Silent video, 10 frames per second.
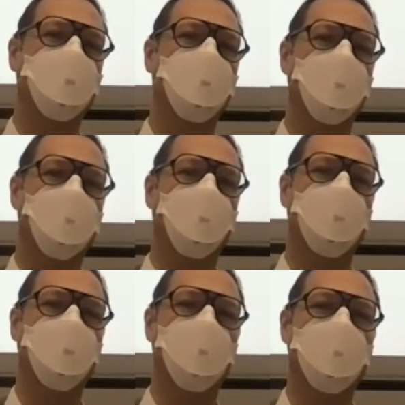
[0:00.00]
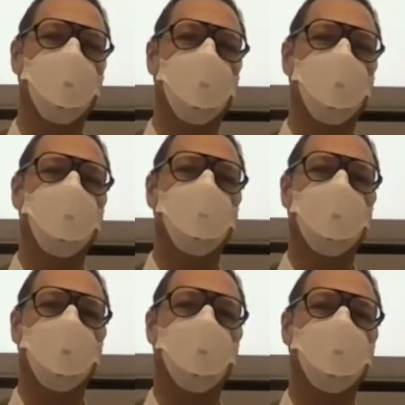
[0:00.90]
filter, which
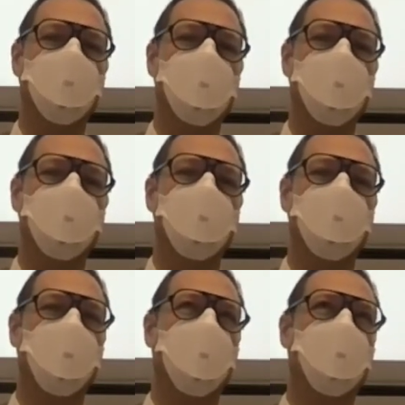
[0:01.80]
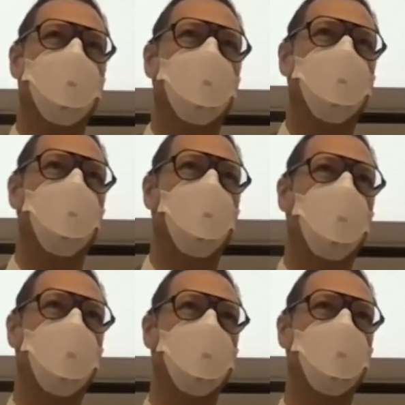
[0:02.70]
allows me to select
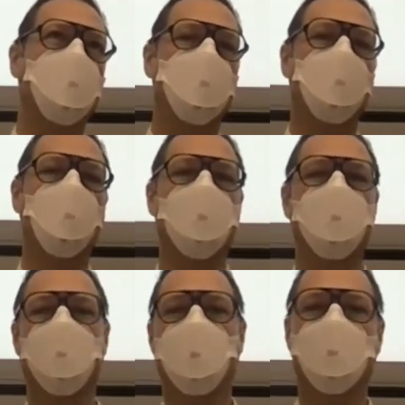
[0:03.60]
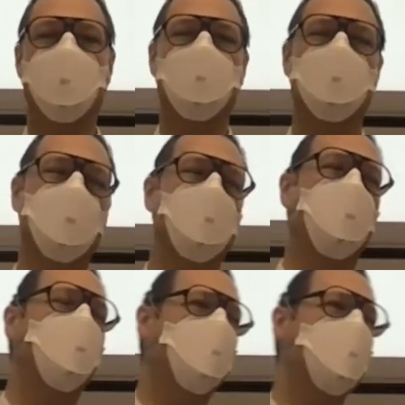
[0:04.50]
one wavelength, well,
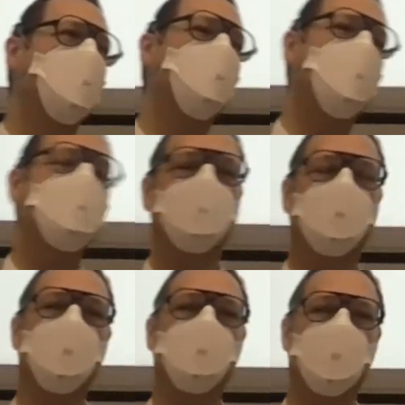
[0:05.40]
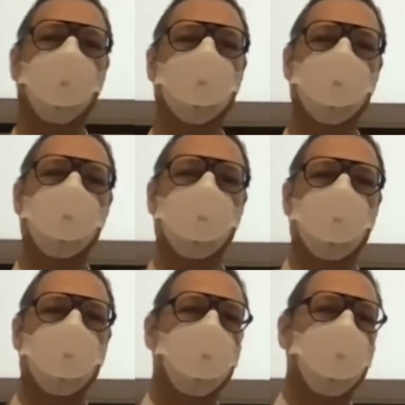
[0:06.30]
not a range of wavelengths.
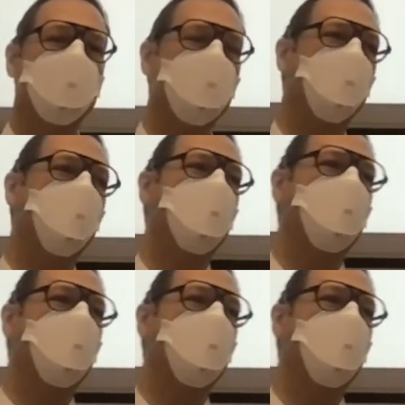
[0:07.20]
It's often a